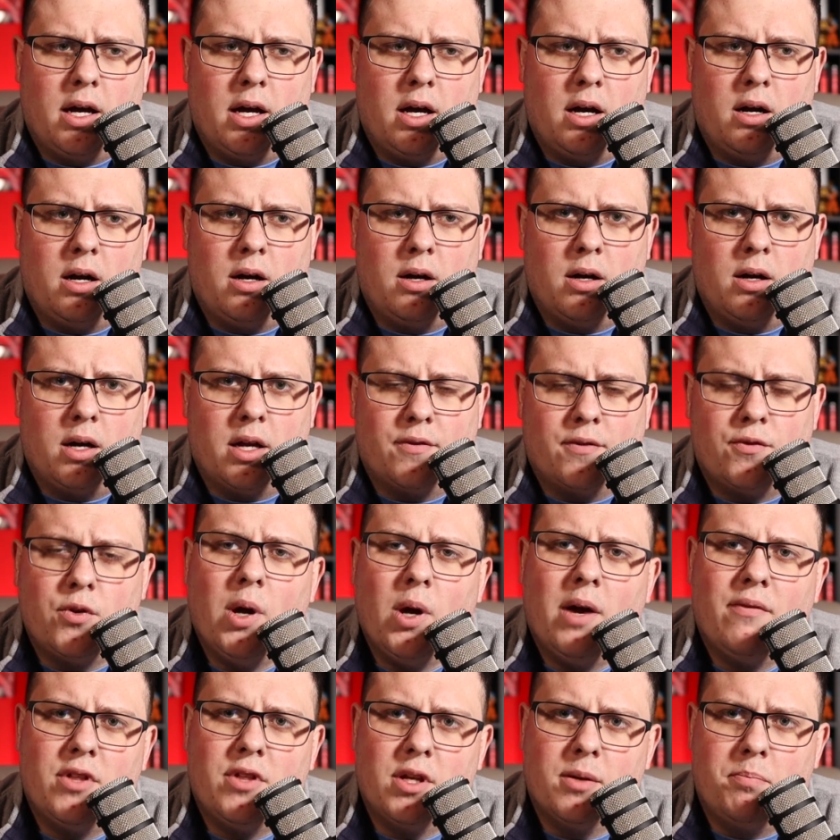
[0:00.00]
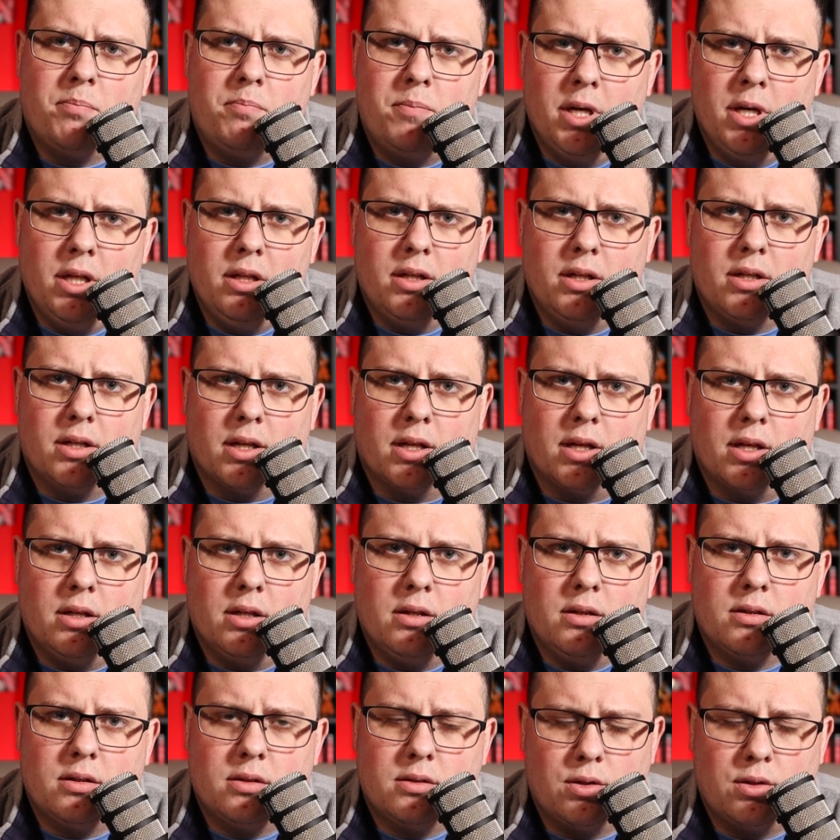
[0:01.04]
Uh, if you have the
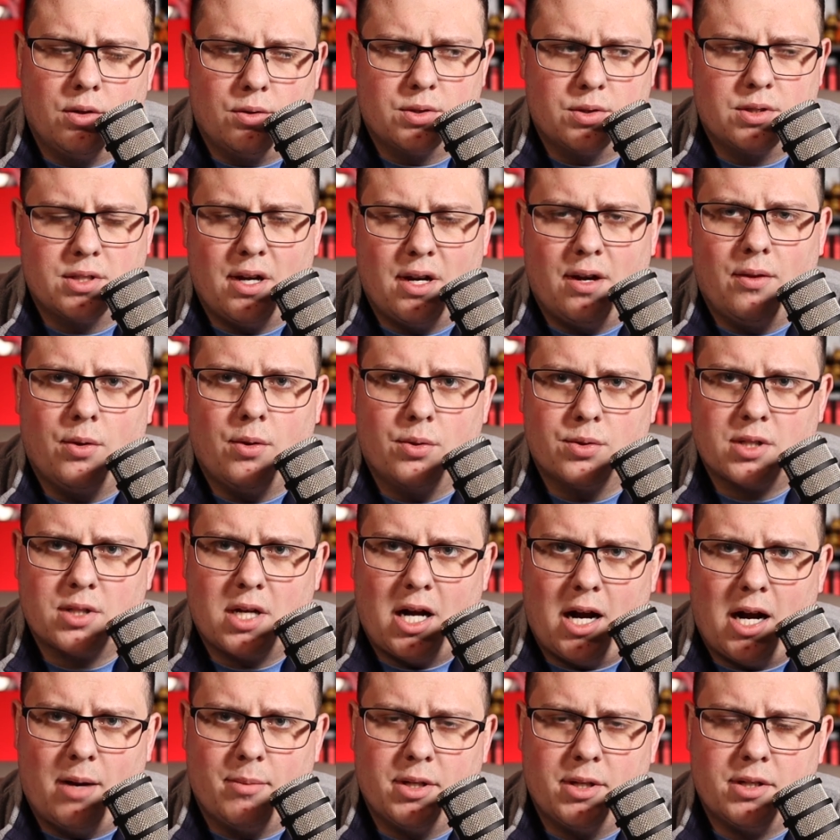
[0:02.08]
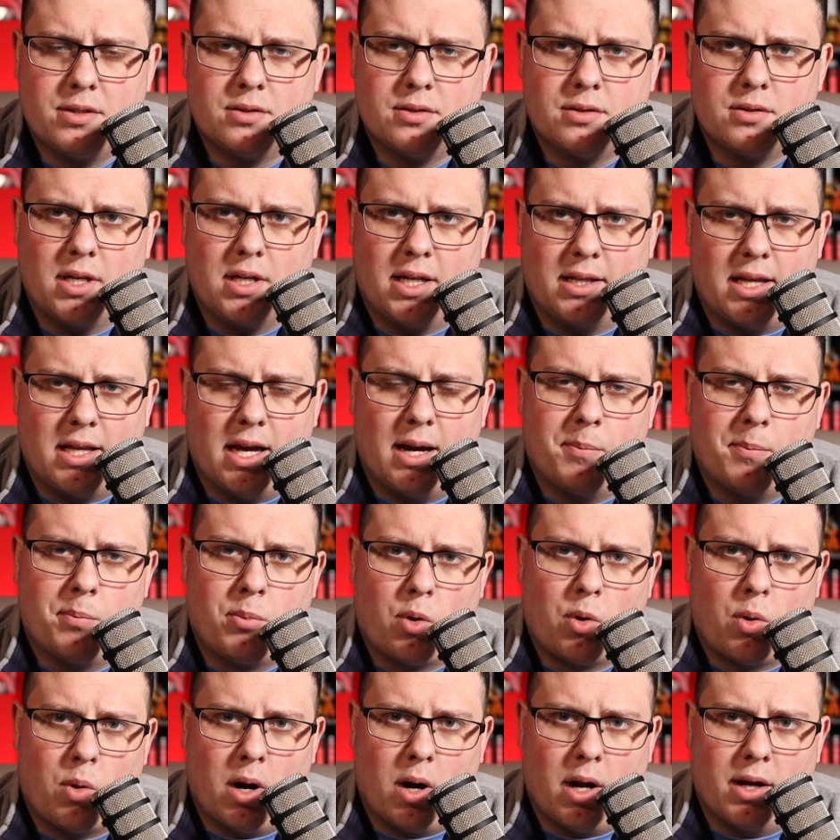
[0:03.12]
ability to sell those comics at that
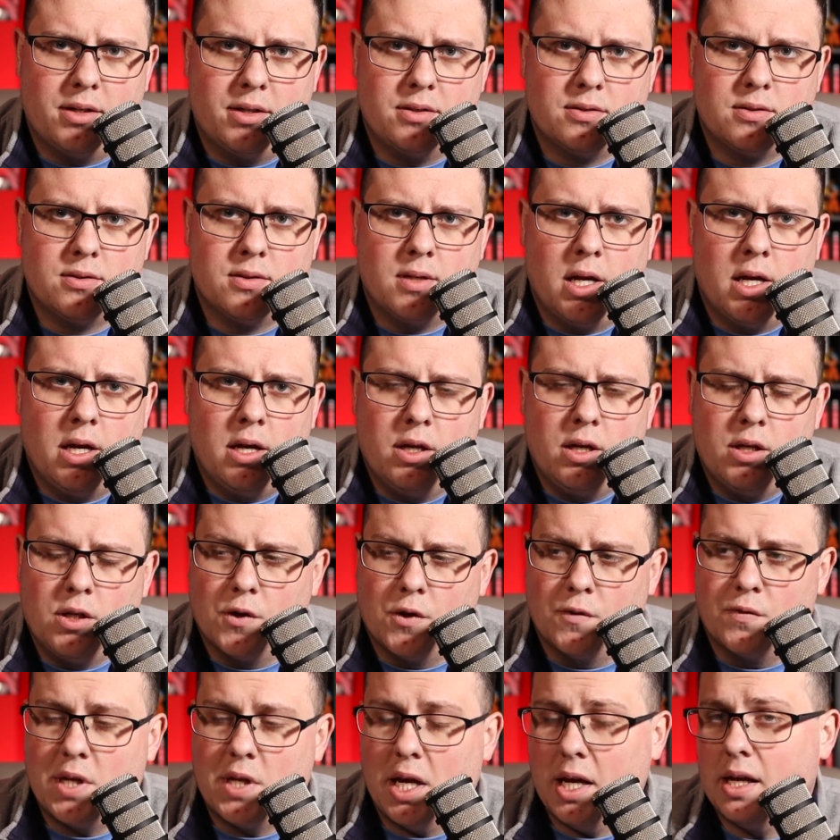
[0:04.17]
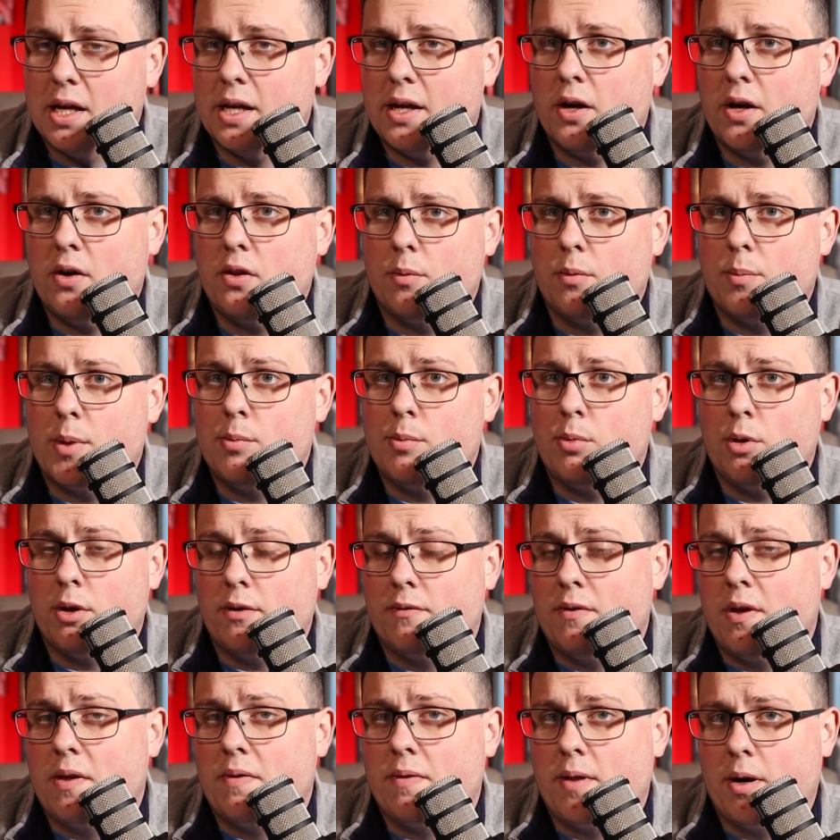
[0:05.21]
price, you've taken care of the people
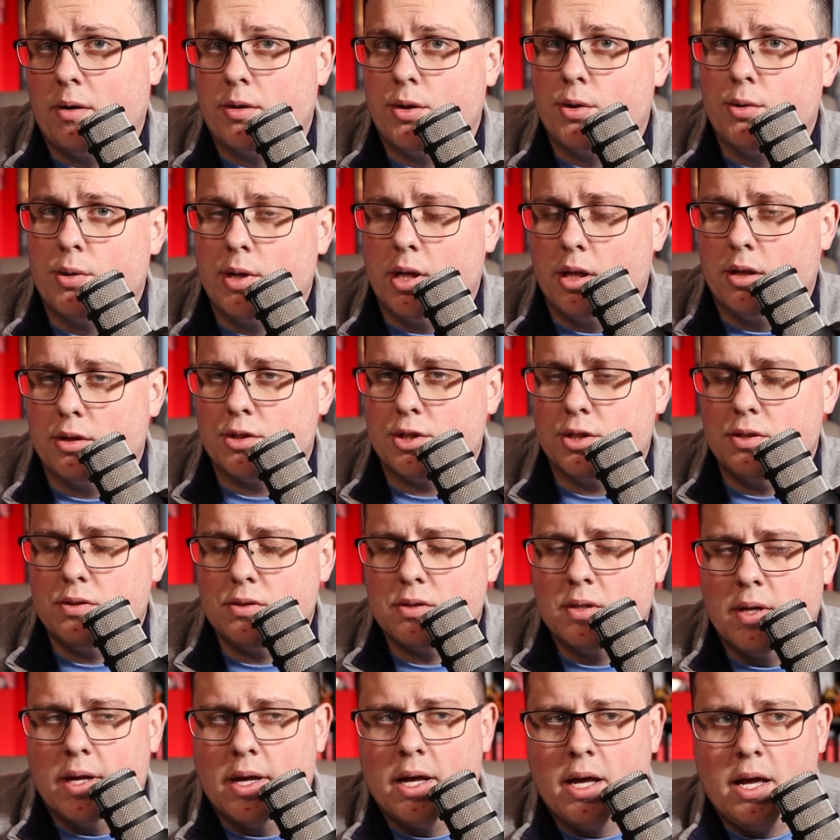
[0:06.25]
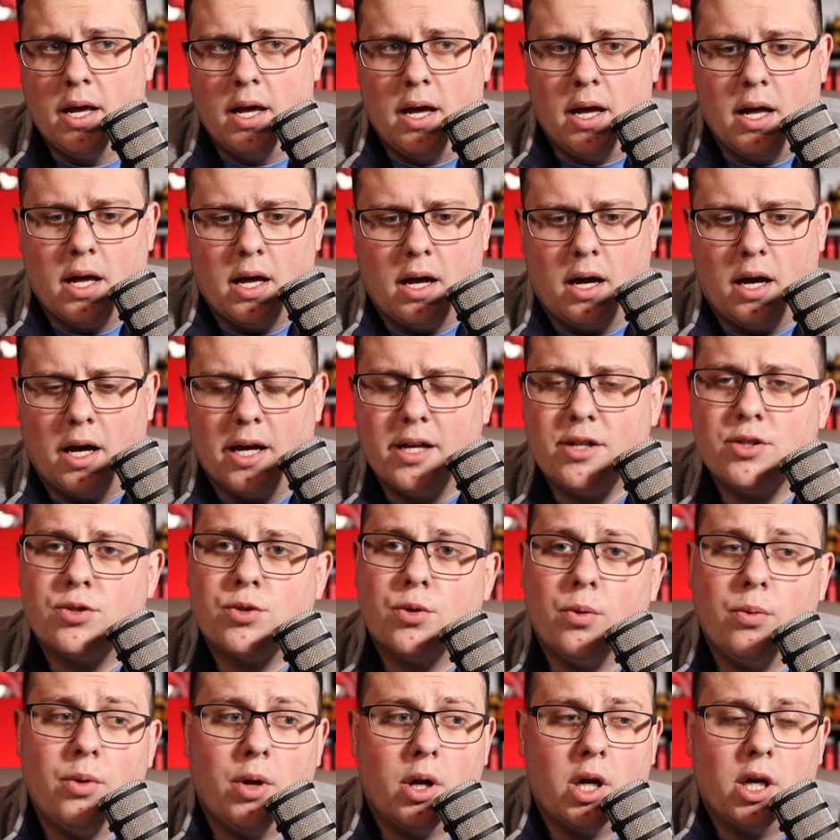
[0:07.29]
that have done their due diligence. Uh, and
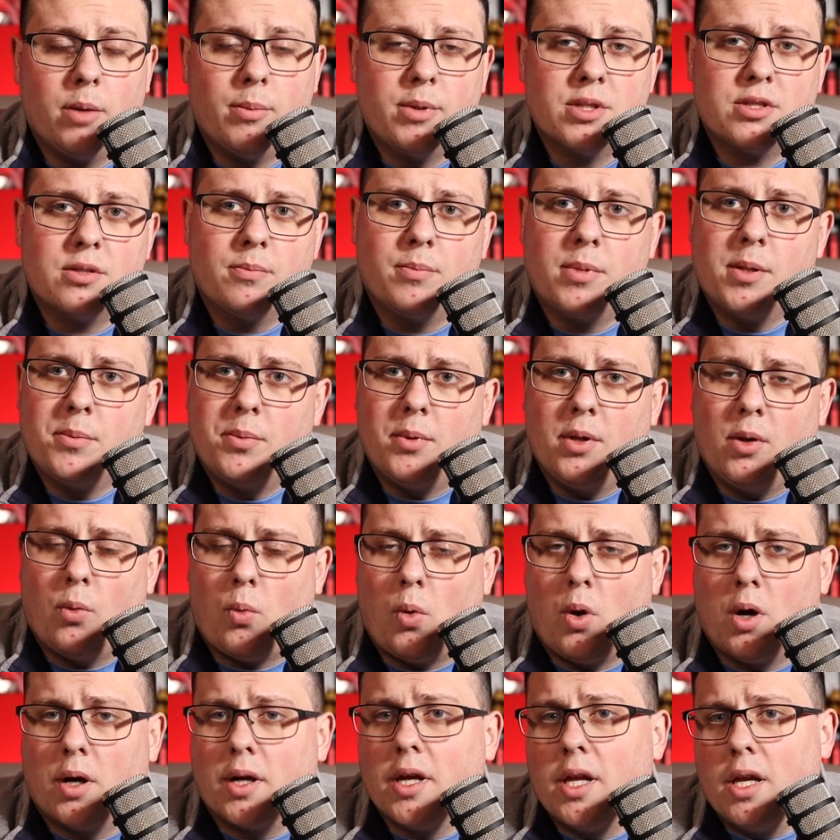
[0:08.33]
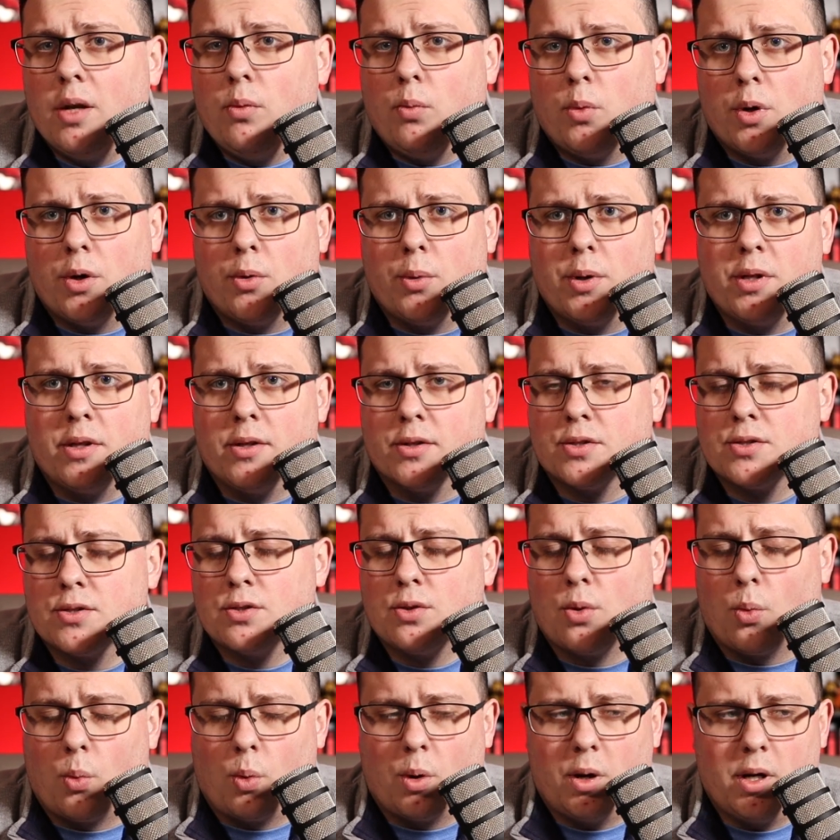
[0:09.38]
sure, there are going to be some people that walk in and want to read this
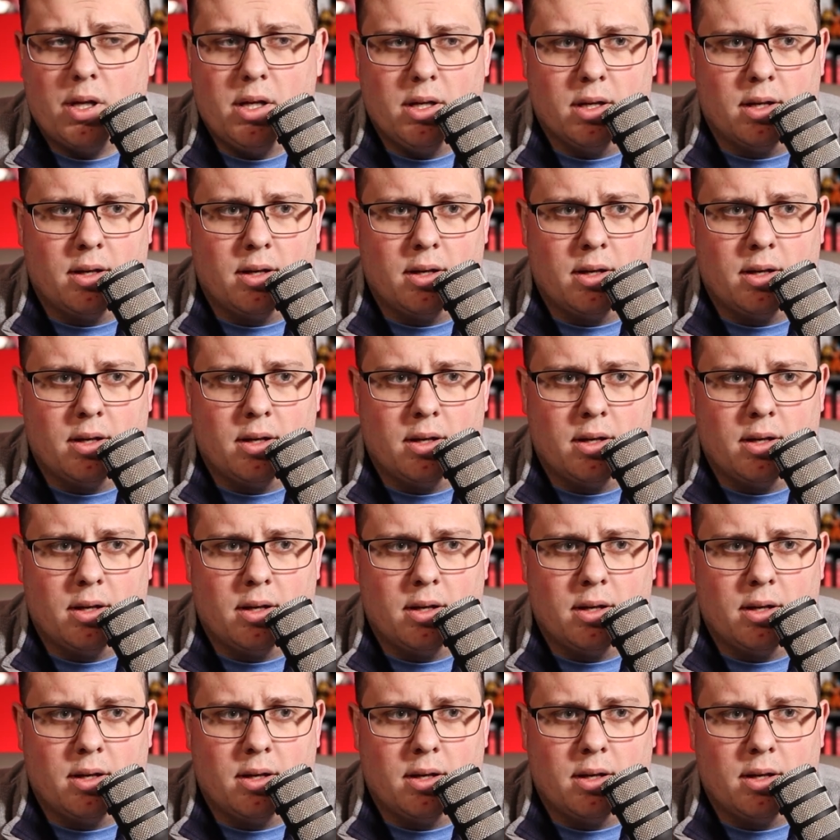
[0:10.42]
story.